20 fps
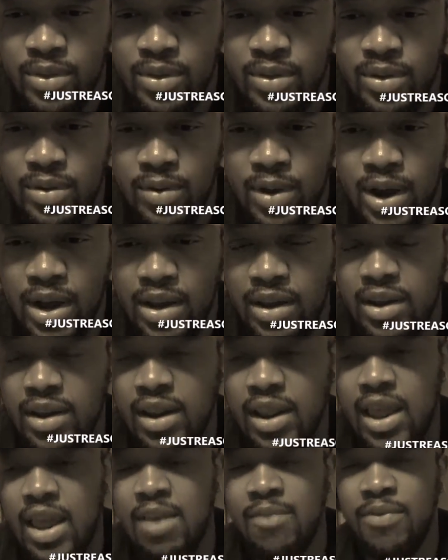right?
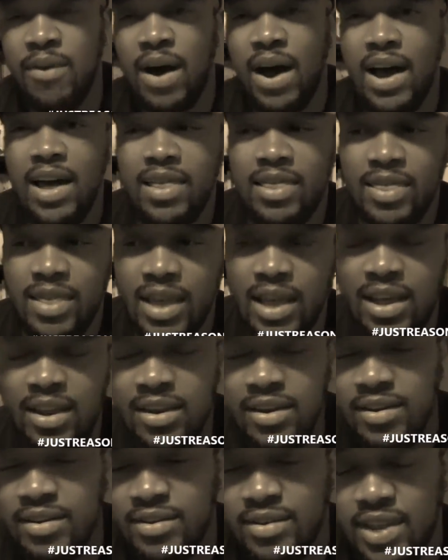If I
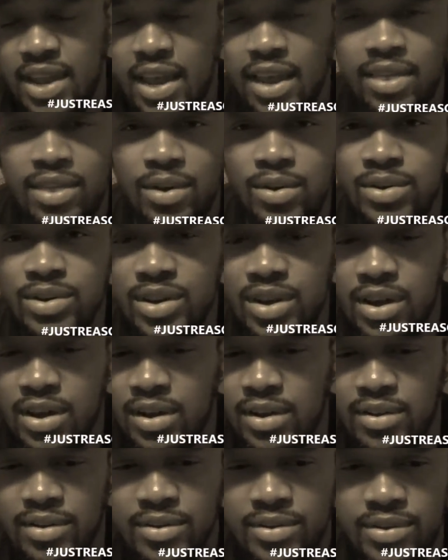then take those
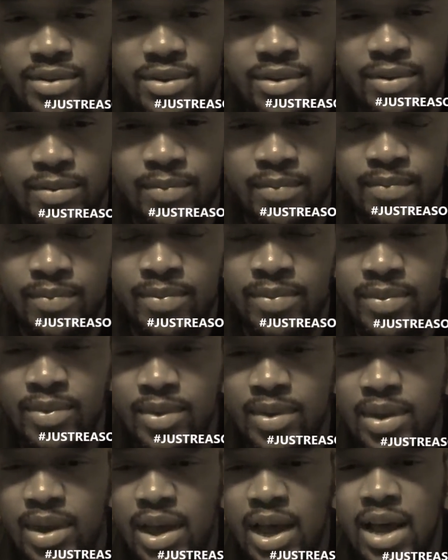guns
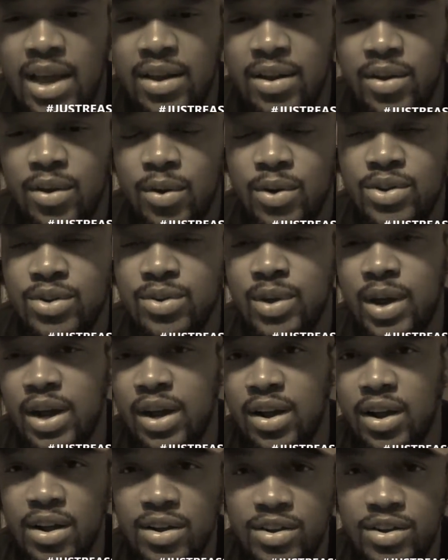and go to a gun